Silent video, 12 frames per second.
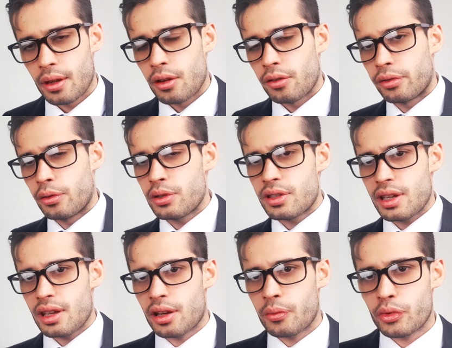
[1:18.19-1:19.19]
Fluency
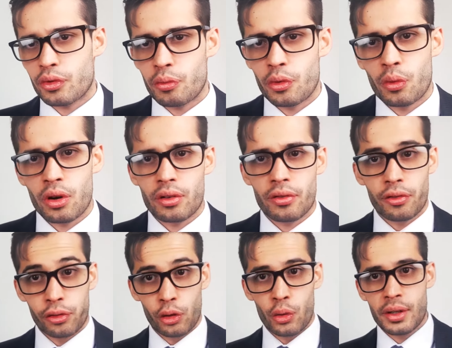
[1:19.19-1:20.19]
comes from the word
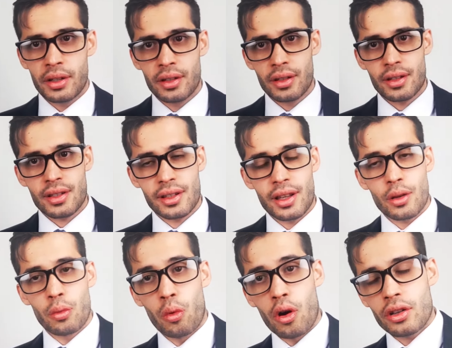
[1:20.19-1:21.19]
fluid. It's like
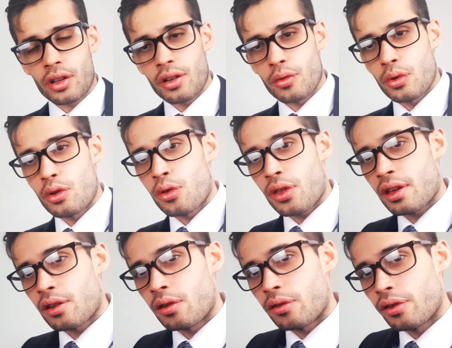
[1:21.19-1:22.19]
water. When you
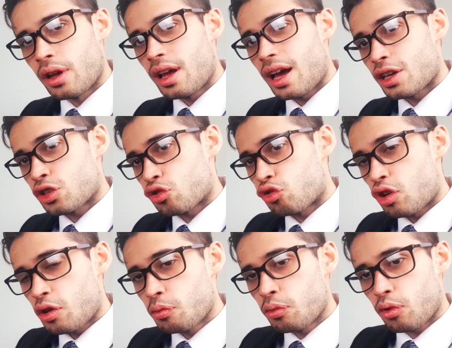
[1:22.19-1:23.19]
think of a
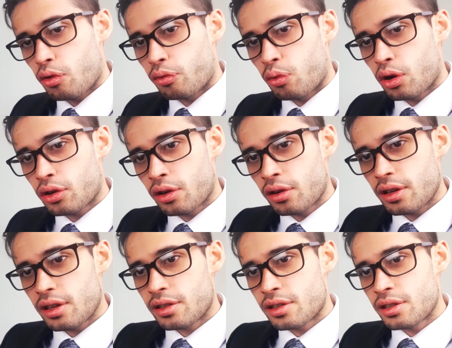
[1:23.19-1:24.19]
stream of water,
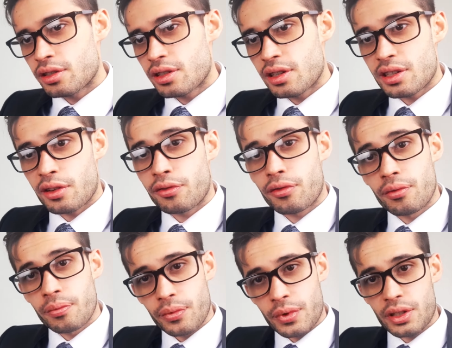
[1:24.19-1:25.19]
it's a
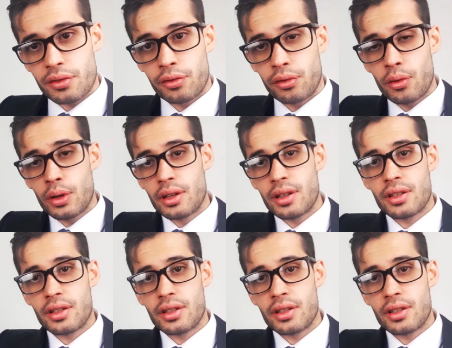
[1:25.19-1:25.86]
fluent.